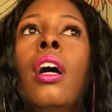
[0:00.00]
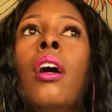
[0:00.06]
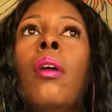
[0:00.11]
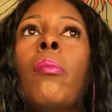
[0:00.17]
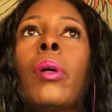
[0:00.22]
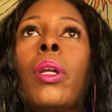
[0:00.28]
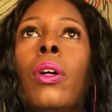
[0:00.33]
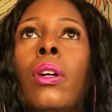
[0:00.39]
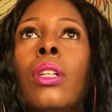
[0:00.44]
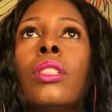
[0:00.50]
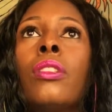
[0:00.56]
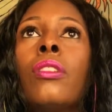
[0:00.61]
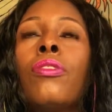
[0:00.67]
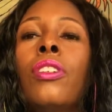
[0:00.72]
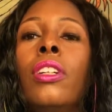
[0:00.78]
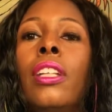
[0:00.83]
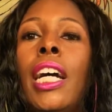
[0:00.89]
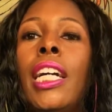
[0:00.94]
But I also
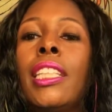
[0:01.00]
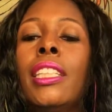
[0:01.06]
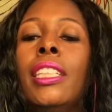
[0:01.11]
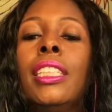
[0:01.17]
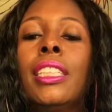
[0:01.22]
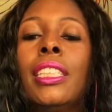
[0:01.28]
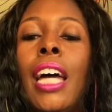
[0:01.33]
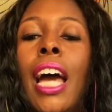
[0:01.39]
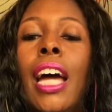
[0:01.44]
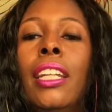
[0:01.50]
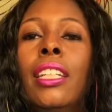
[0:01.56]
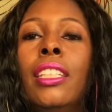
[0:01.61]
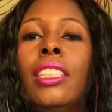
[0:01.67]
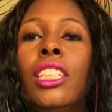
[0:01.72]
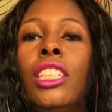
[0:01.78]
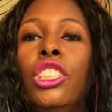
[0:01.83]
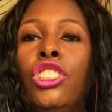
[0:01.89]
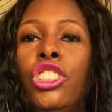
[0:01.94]
feel like this sadness
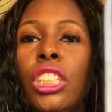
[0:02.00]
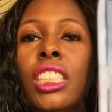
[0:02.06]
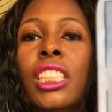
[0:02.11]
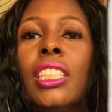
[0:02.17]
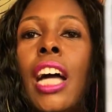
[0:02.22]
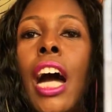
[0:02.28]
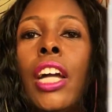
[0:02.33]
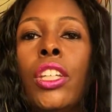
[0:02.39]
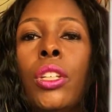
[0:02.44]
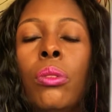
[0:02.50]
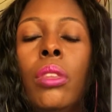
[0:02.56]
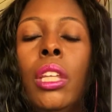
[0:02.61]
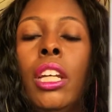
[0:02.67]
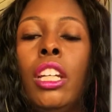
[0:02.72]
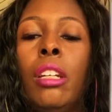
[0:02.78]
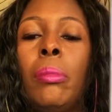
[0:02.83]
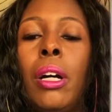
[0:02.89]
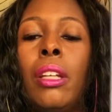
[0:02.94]
is just not you
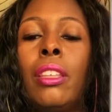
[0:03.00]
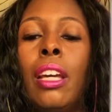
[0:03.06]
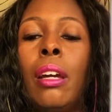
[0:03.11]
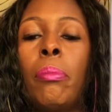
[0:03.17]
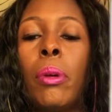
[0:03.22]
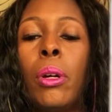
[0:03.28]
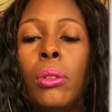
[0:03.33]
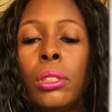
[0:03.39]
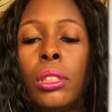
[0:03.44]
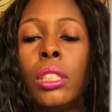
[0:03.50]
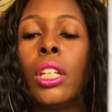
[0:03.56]
thinking about that person.